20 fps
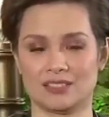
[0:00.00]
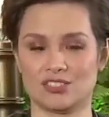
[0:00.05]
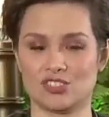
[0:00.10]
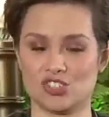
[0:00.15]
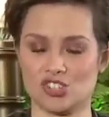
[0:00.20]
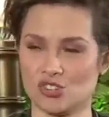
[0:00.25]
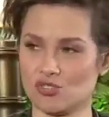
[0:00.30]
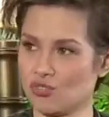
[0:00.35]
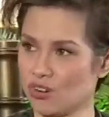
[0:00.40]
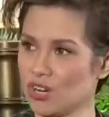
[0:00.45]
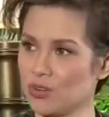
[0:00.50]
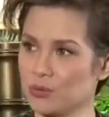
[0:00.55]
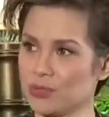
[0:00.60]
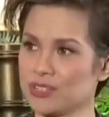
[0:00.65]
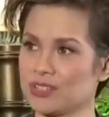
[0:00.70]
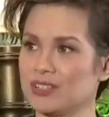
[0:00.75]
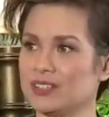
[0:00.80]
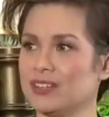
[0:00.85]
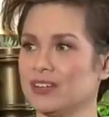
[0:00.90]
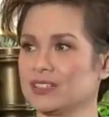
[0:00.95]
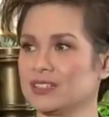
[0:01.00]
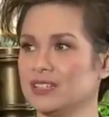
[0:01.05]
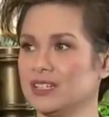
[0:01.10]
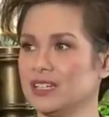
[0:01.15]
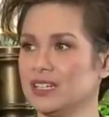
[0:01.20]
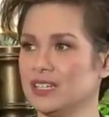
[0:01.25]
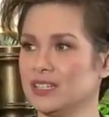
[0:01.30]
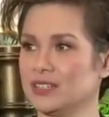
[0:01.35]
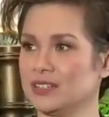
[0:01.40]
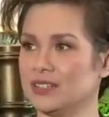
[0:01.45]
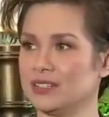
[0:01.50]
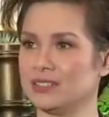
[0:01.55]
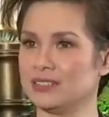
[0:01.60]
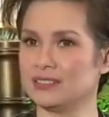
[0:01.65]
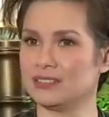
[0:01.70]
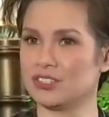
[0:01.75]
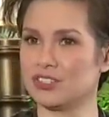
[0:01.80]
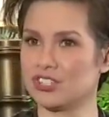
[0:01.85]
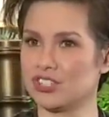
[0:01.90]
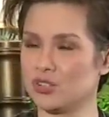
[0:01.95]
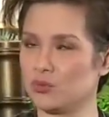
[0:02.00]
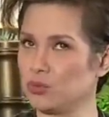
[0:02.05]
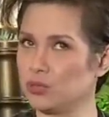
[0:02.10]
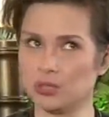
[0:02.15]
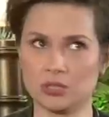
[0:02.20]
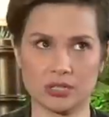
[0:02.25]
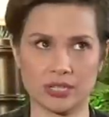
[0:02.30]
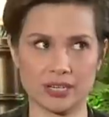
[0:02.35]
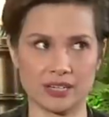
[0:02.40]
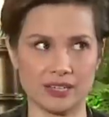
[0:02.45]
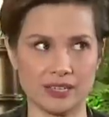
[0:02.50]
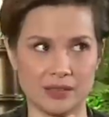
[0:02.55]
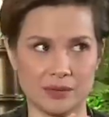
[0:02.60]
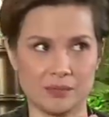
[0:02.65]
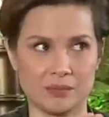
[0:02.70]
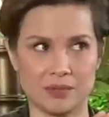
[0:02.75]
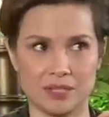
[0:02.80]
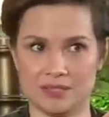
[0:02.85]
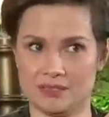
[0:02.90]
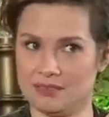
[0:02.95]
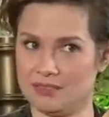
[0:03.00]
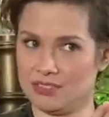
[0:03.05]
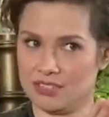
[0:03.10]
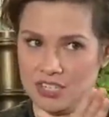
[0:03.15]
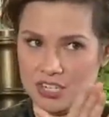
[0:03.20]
Gerard was conducting and she would look at him and,